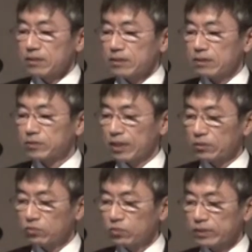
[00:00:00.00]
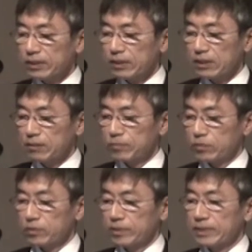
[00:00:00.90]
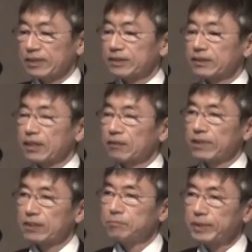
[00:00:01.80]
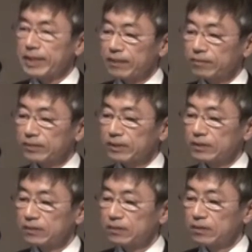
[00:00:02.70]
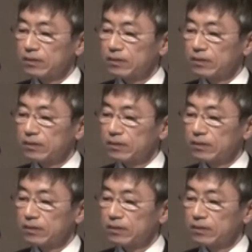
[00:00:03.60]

the groundwater came to the sulfide minerals.